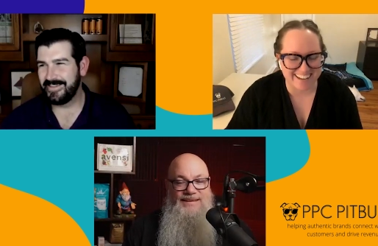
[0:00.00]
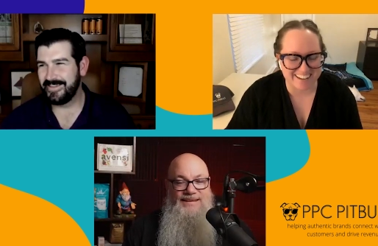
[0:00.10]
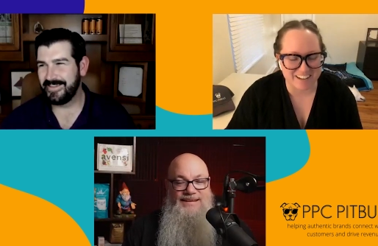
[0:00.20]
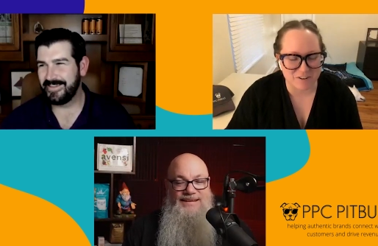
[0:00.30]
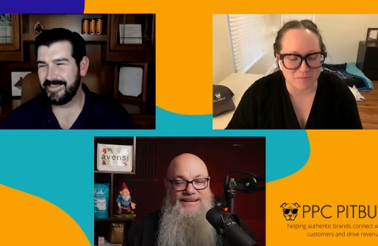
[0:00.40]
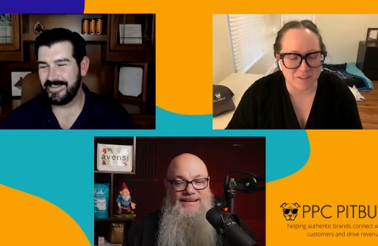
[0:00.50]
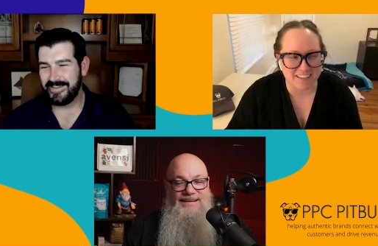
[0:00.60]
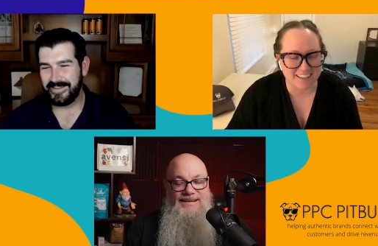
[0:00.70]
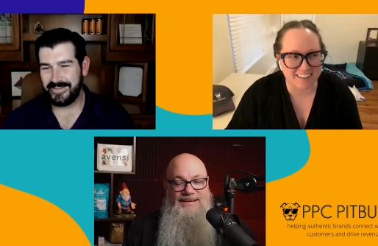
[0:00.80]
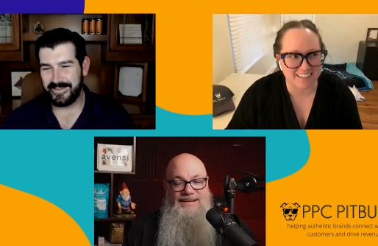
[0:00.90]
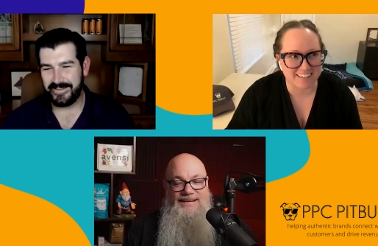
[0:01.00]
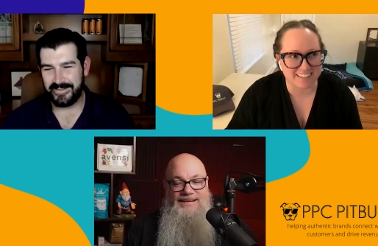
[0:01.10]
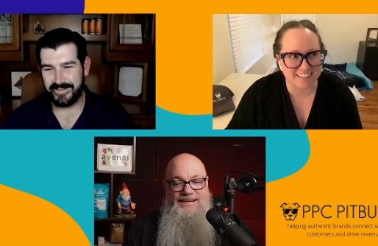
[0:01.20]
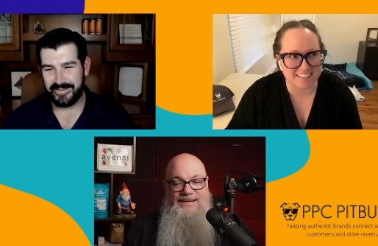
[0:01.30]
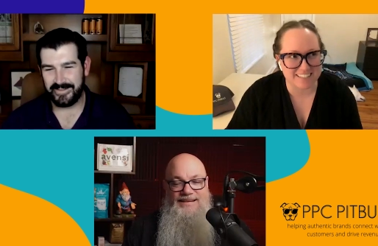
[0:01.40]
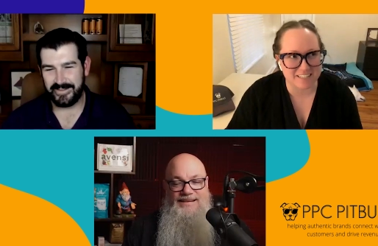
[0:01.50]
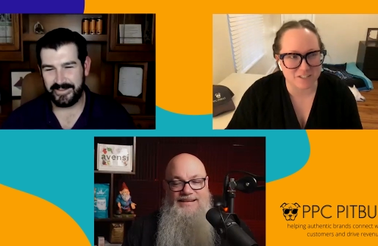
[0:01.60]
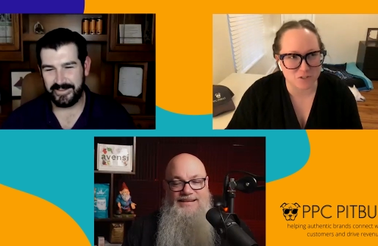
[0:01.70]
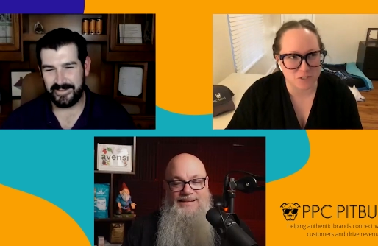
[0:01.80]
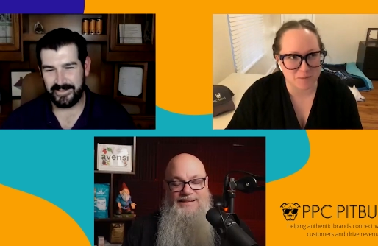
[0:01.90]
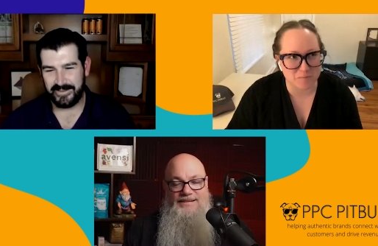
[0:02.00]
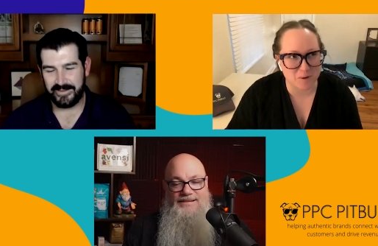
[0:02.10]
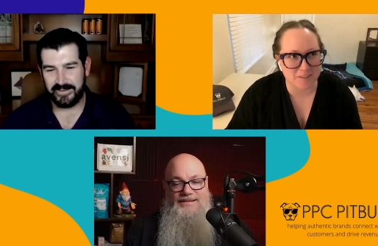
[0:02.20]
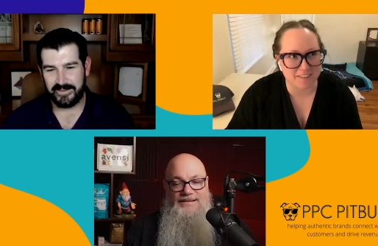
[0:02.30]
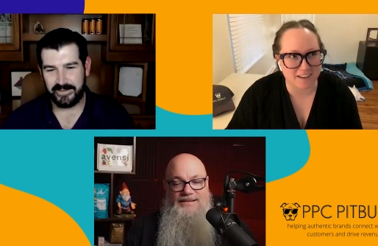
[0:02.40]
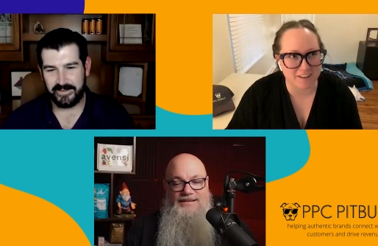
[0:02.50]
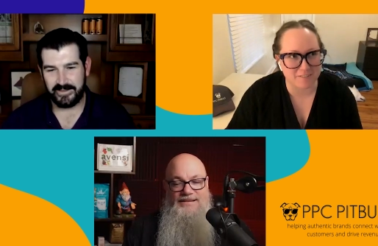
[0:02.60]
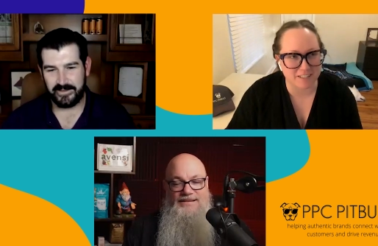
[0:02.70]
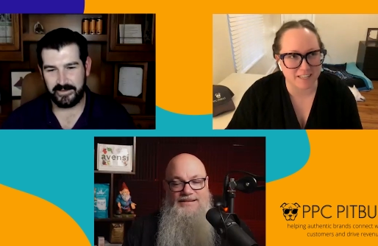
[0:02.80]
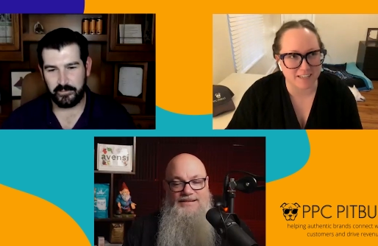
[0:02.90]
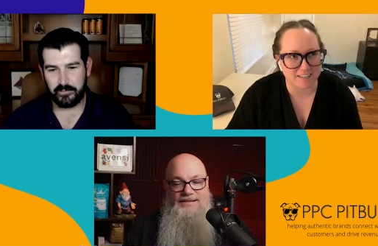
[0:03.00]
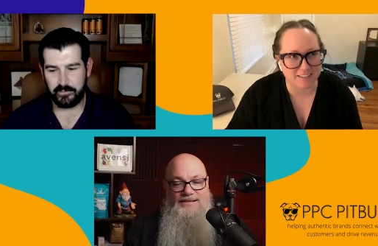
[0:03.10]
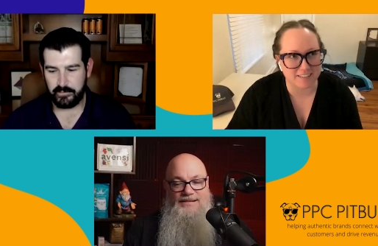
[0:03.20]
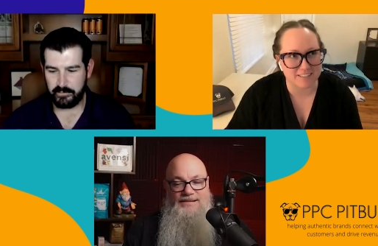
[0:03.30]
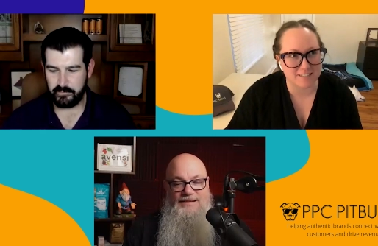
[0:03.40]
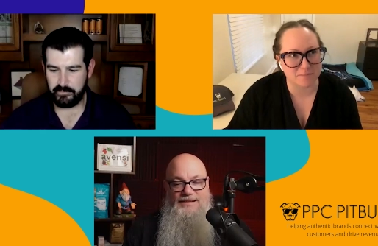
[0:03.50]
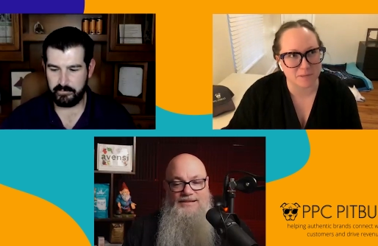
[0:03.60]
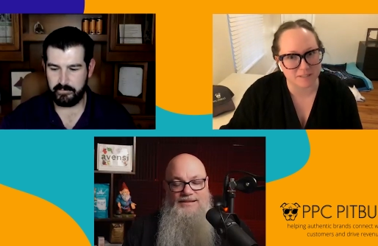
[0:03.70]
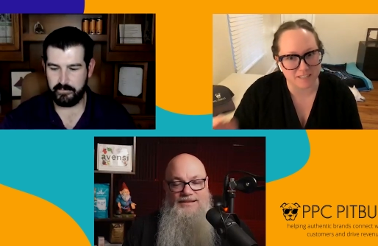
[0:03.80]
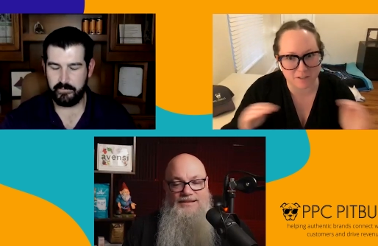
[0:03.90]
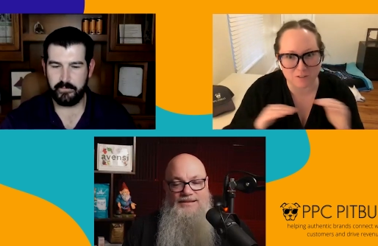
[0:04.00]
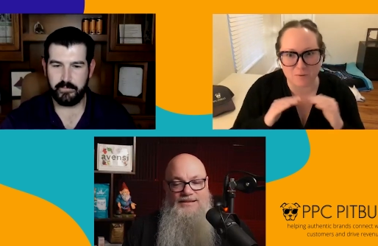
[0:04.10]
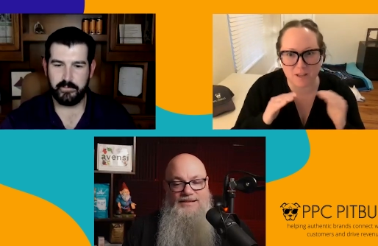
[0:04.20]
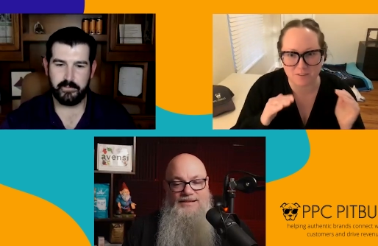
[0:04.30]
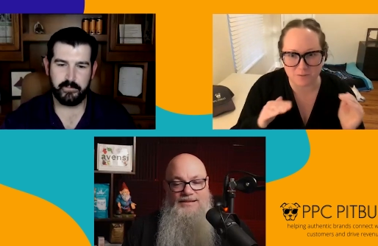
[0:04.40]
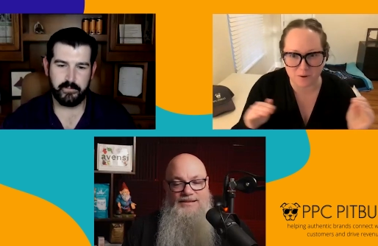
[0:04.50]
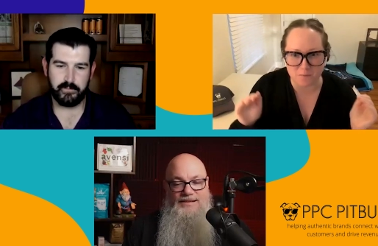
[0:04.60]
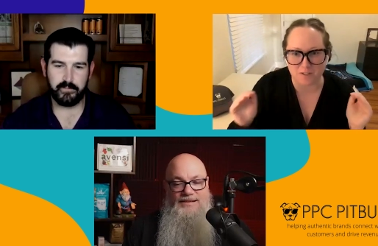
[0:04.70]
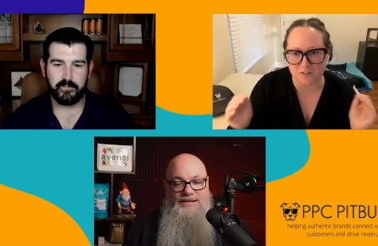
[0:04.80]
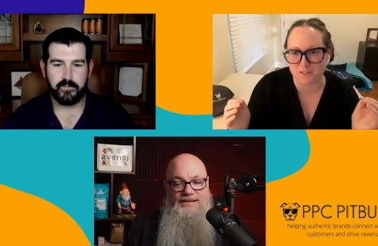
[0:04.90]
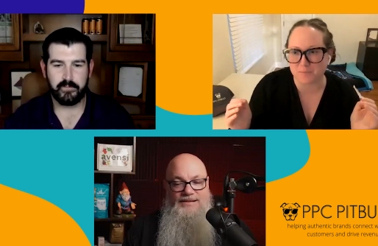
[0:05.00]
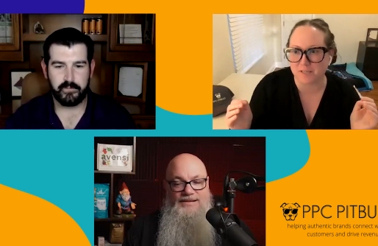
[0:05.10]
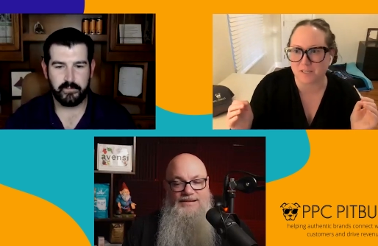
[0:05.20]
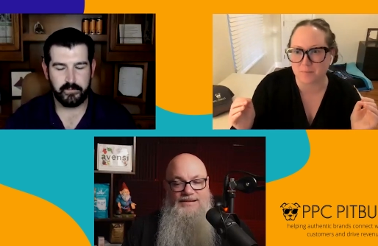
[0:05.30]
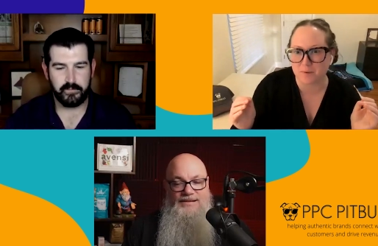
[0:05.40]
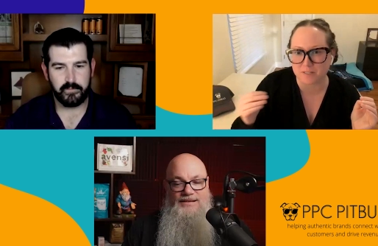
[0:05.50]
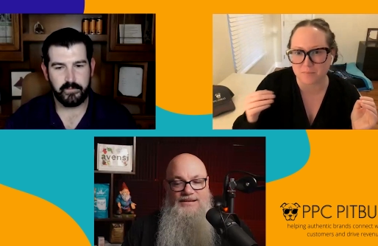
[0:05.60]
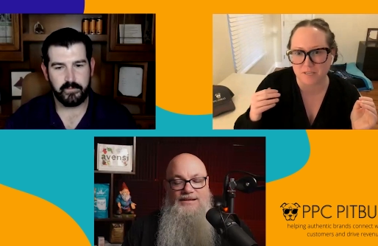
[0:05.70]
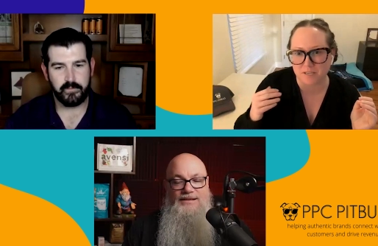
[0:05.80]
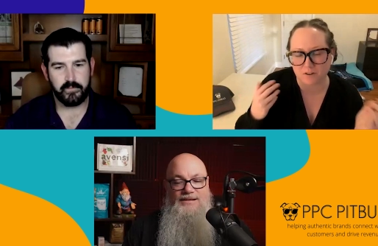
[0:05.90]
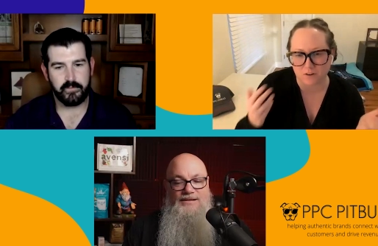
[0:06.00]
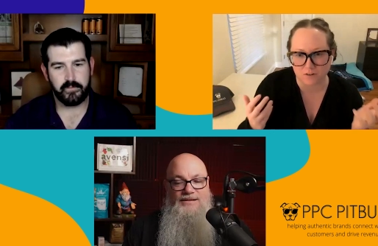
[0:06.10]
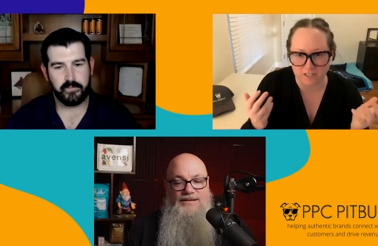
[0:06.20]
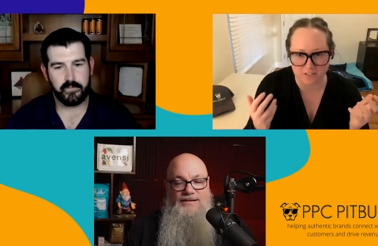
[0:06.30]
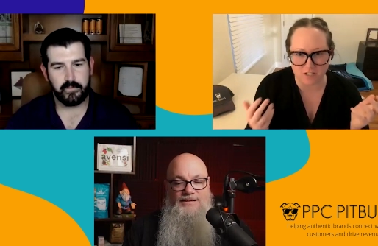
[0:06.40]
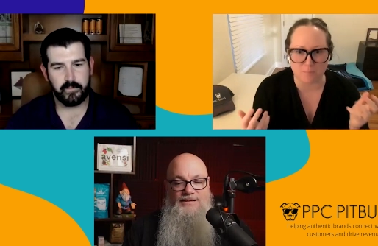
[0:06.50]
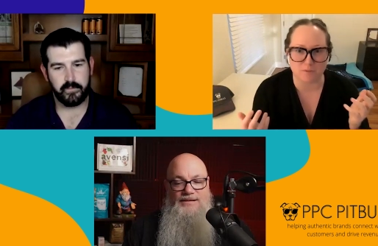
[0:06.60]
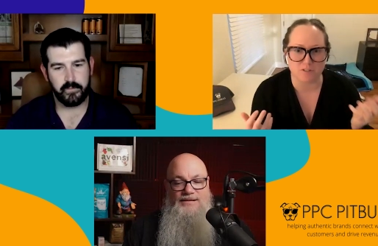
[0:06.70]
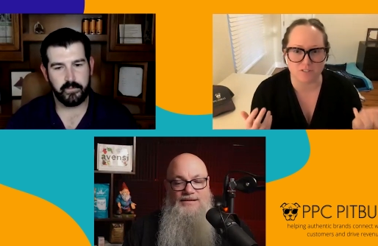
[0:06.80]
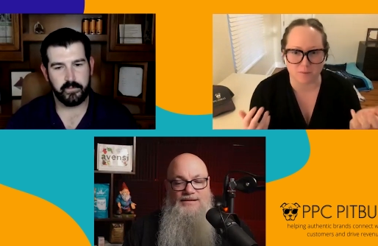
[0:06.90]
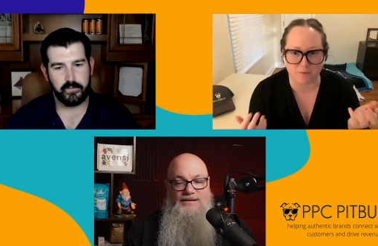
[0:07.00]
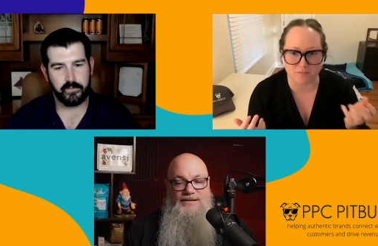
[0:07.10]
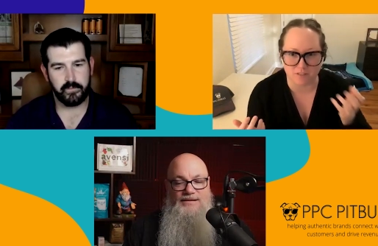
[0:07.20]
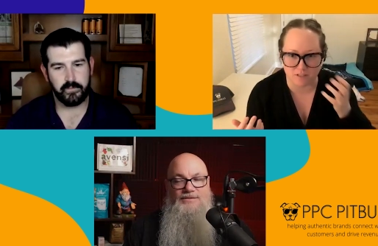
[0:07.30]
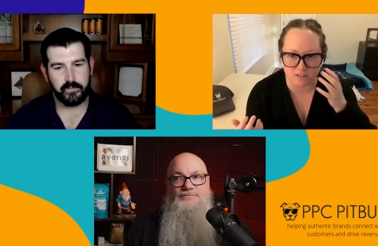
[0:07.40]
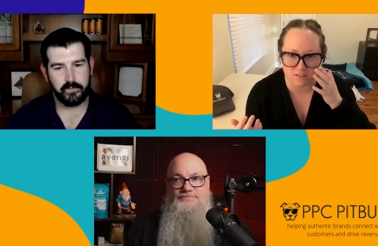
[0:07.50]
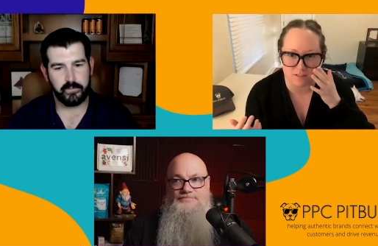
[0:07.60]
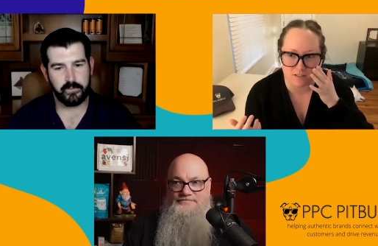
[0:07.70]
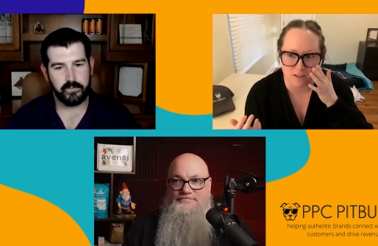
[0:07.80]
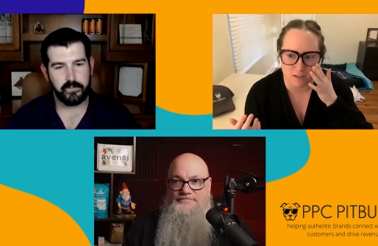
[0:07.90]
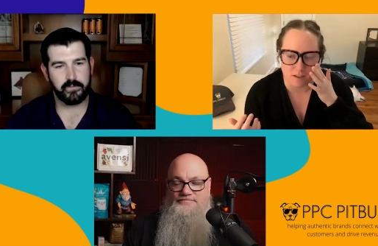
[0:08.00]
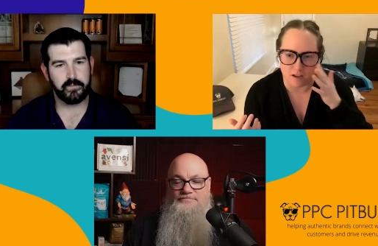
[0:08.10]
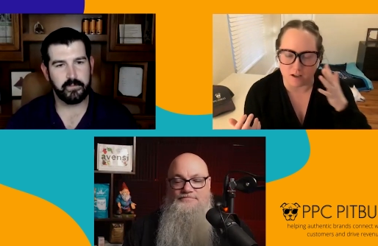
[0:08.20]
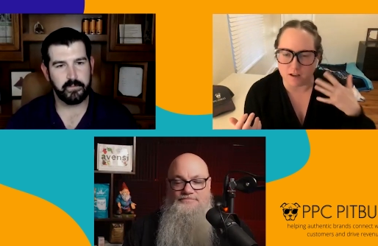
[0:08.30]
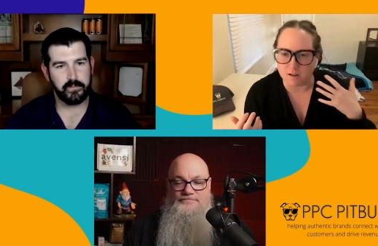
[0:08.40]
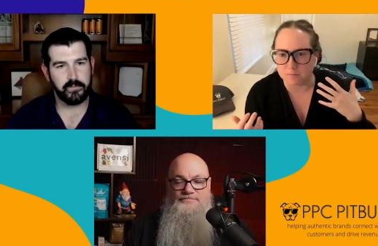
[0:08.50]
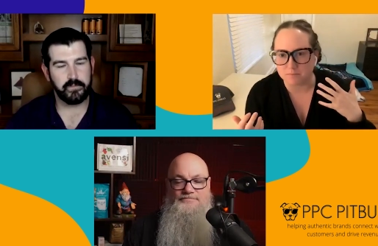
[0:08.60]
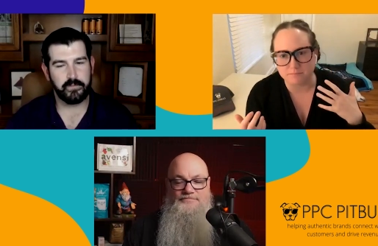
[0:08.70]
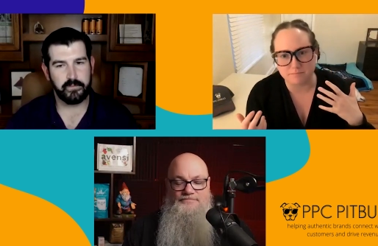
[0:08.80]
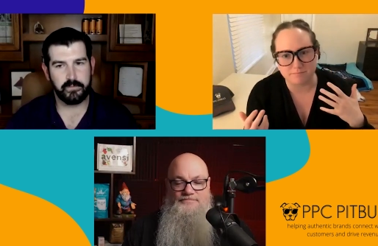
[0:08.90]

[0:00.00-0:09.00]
Speaker 1: Uh, one thing I think is an interesting point that I feel like is maybe like a thread throughout what you're speaking about is being an early adopter to some of these um,